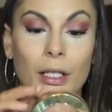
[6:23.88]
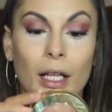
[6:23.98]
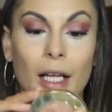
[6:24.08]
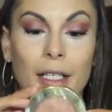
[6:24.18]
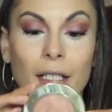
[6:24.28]

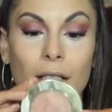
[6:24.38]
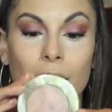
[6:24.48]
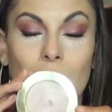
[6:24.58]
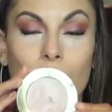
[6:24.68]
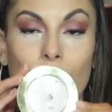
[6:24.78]
Using
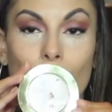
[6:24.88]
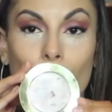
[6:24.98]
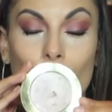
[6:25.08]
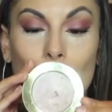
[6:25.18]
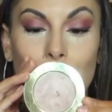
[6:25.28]
the
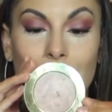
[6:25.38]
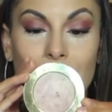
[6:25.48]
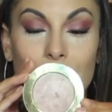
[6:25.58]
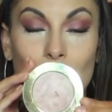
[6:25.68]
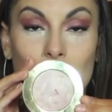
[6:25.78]
Milani
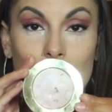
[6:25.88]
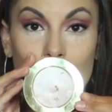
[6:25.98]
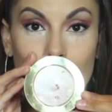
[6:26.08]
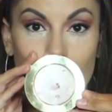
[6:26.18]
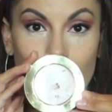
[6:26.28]
Baked
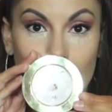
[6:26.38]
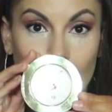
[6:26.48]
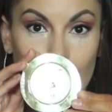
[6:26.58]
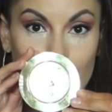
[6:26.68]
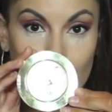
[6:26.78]
Bronzer
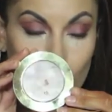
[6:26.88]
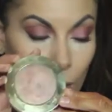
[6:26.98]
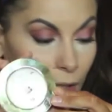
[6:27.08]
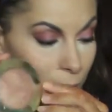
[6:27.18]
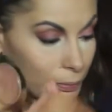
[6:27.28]
number
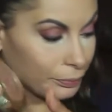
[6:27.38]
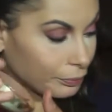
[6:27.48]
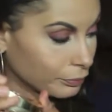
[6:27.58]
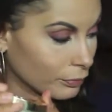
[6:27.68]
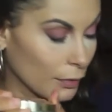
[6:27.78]
4
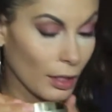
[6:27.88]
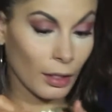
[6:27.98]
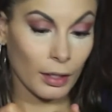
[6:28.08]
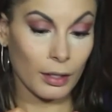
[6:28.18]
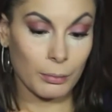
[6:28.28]
called
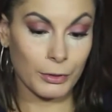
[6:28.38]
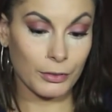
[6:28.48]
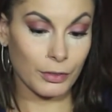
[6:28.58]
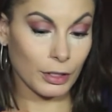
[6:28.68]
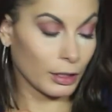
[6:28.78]
Glow,
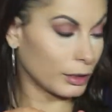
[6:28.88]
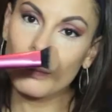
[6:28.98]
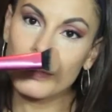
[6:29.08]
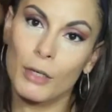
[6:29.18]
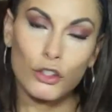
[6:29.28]
I'm going
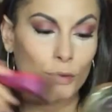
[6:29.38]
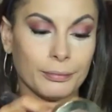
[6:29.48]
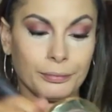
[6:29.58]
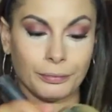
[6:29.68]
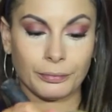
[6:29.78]
to
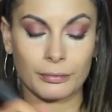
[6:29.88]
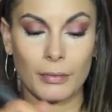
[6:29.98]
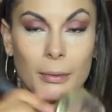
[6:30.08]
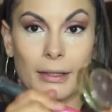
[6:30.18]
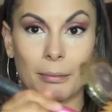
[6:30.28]
use a
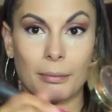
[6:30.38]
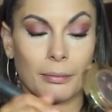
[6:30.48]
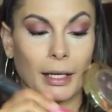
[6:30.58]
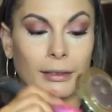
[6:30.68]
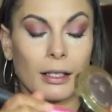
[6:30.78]
Real
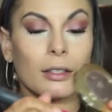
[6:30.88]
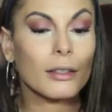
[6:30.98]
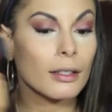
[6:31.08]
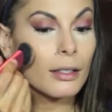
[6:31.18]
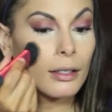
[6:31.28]
Techniques
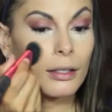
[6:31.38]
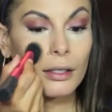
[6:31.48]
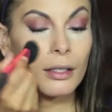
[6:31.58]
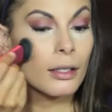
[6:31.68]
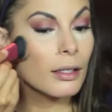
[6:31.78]
sculpting
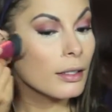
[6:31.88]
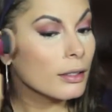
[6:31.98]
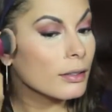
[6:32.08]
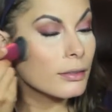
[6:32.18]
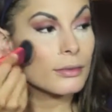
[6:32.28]
brush
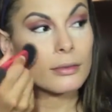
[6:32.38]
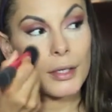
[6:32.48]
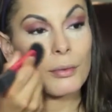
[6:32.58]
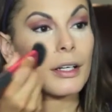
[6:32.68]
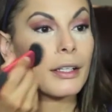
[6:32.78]
and I'm
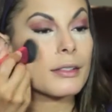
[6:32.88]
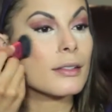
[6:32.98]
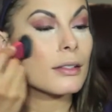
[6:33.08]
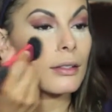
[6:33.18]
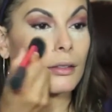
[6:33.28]
going to
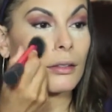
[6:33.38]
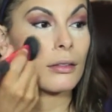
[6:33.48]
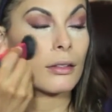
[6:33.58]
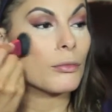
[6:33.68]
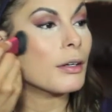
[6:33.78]
bronze up
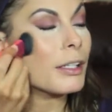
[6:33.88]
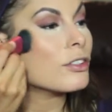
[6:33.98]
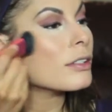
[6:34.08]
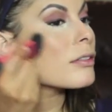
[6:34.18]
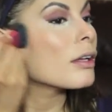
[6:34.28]
my
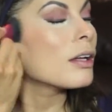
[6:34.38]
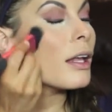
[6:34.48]
face.